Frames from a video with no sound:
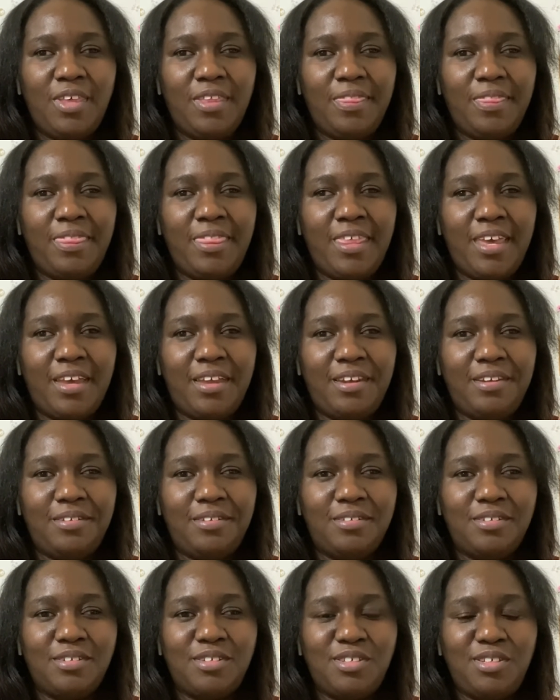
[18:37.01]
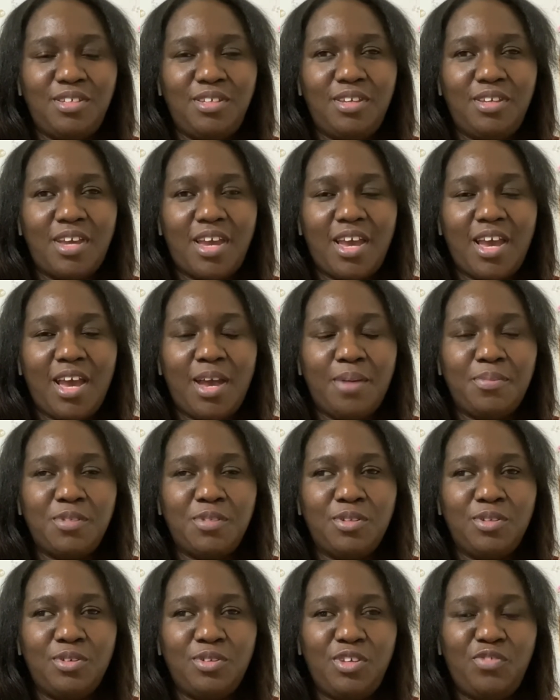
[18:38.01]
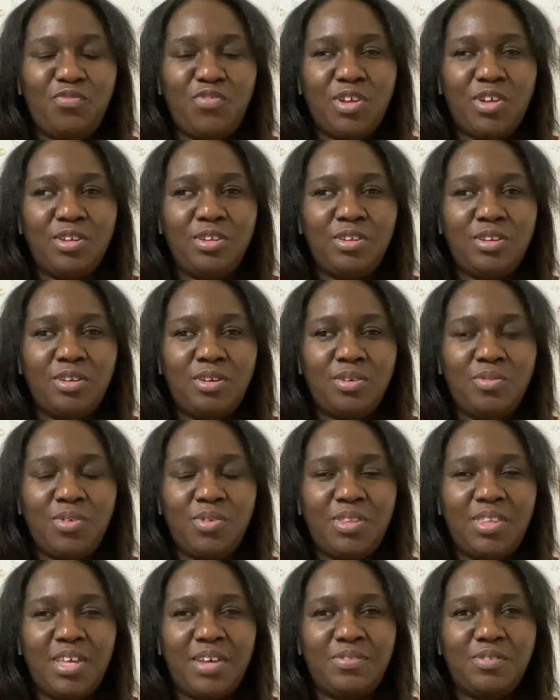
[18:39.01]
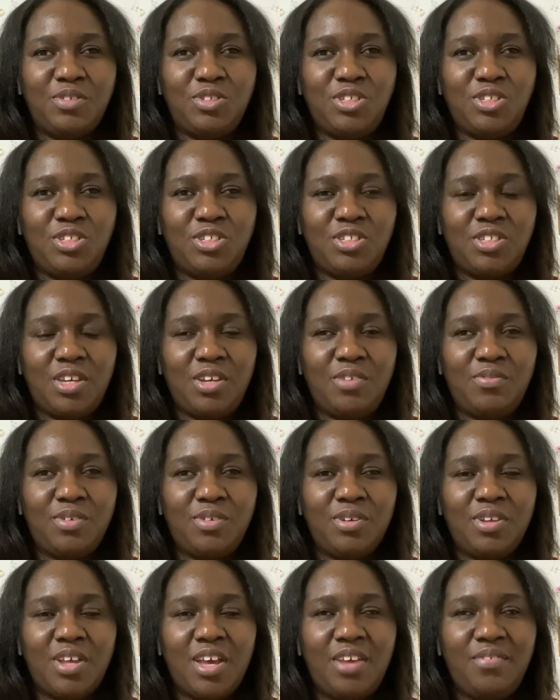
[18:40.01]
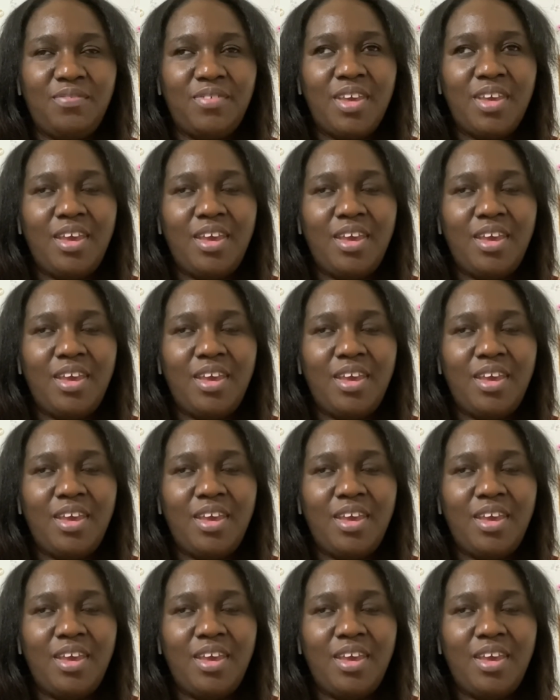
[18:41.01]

that she absolutely fell in love with after she saved her life